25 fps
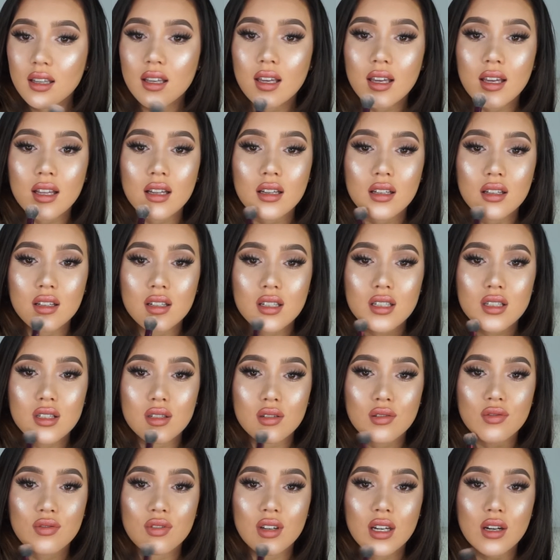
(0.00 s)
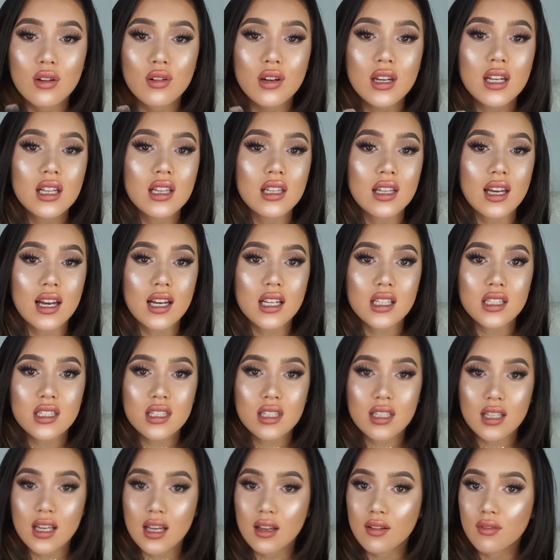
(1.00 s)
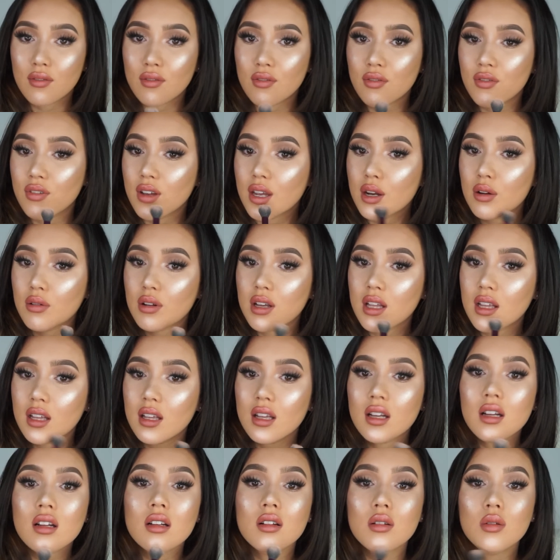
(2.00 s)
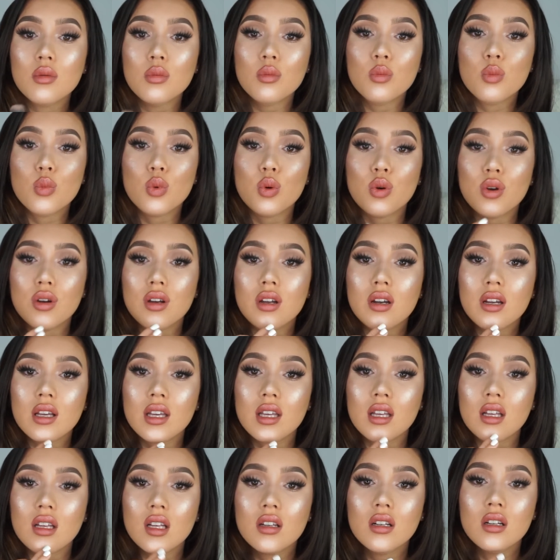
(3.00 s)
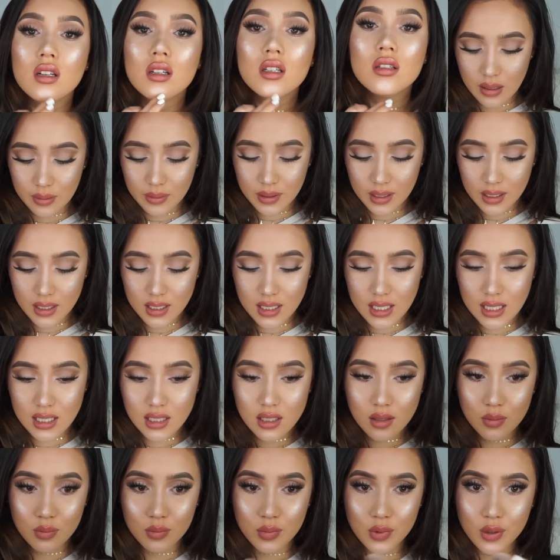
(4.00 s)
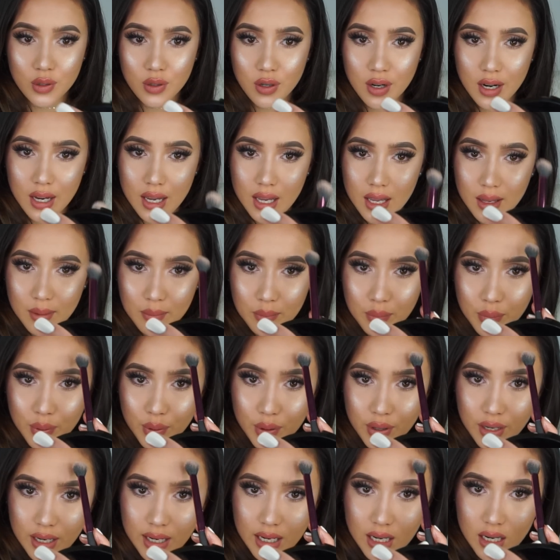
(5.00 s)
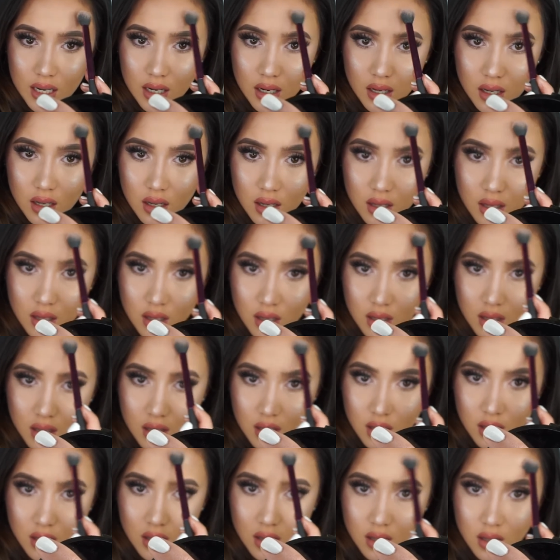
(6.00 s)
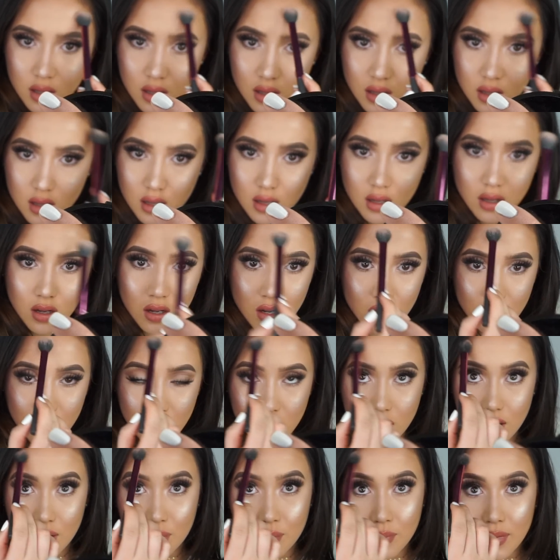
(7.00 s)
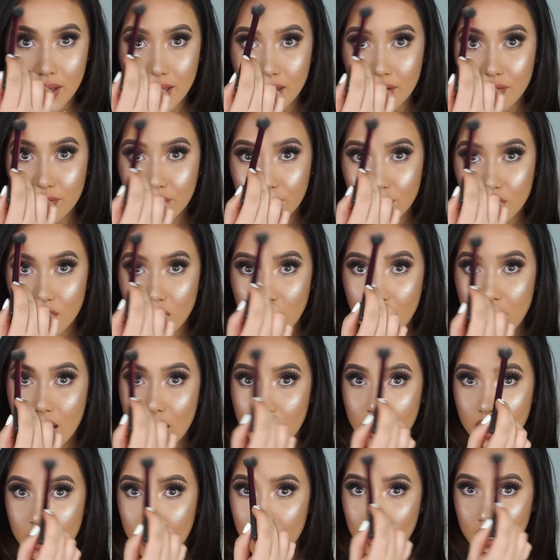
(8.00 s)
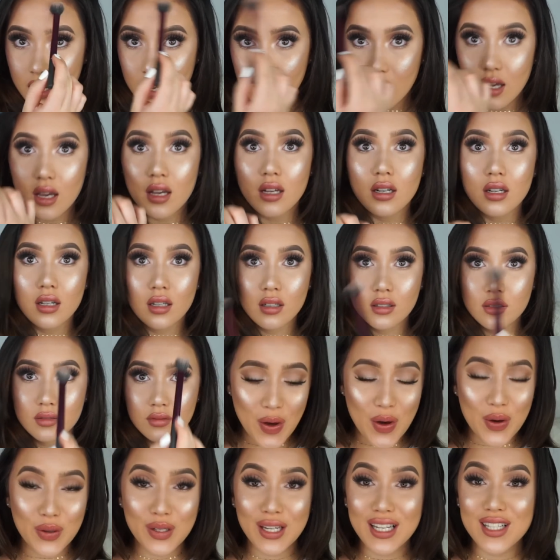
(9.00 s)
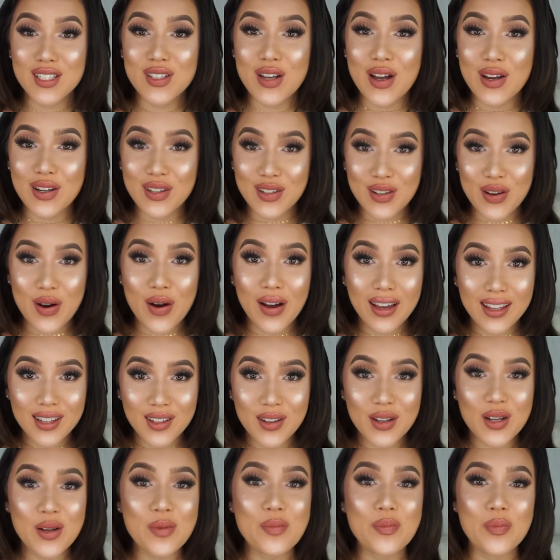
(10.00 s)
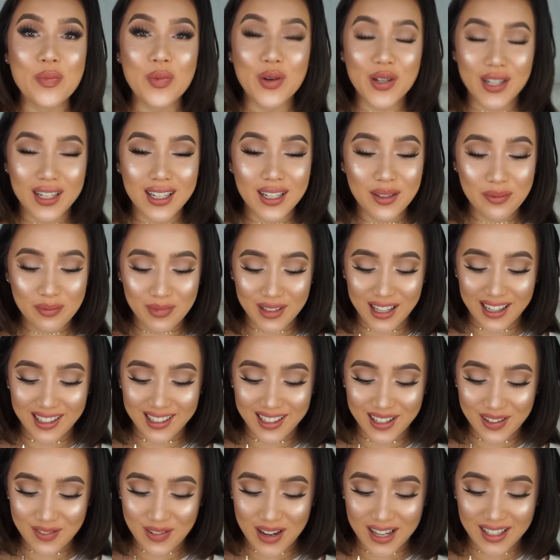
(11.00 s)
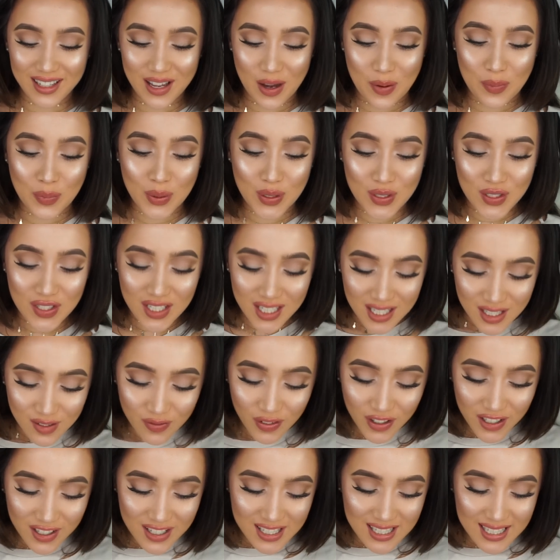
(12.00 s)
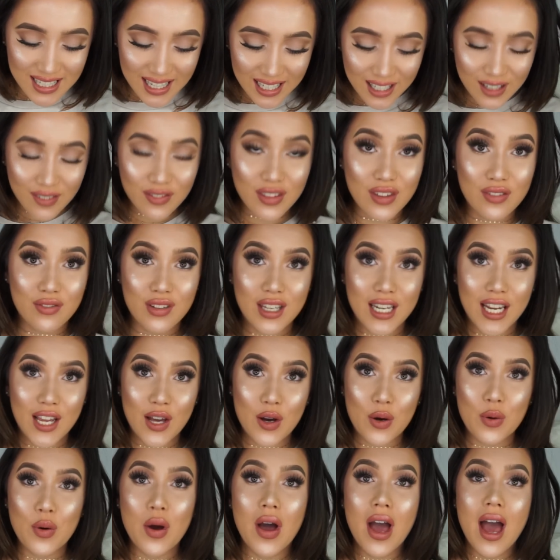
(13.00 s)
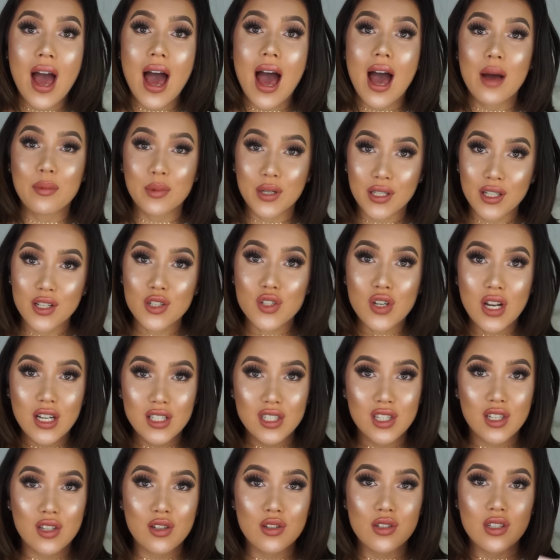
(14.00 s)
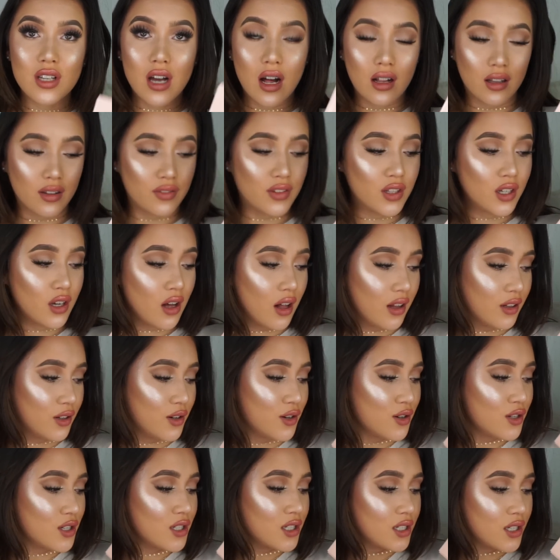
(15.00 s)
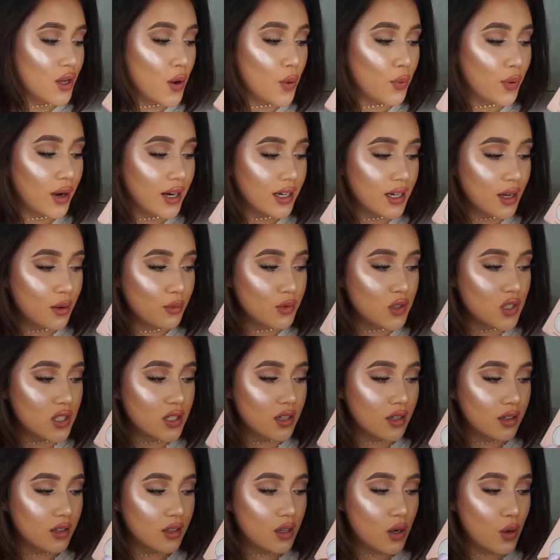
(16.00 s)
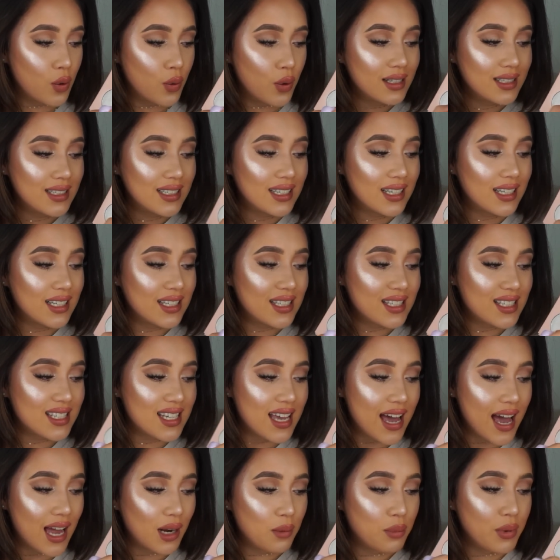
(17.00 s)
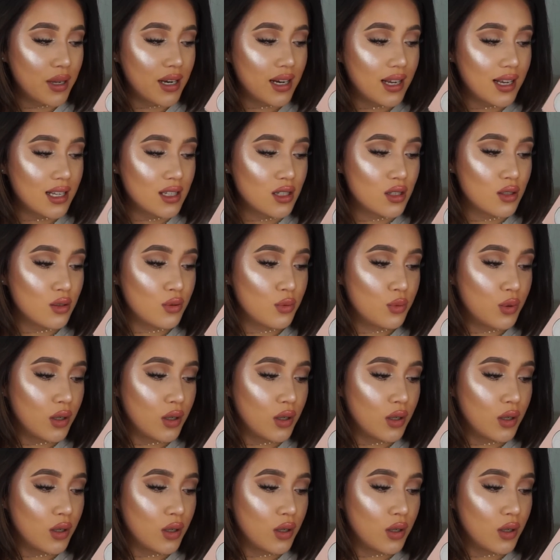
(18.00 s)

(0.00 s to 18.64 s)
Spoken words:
it looks very light and very pretty. I'm gonna take some more and put it on my forehead. Okay, so I know I look more than blinding right now, but just for the sake of the video, I'm gonna try to use all of the colors. So right now I'm just gonna go a tad bit into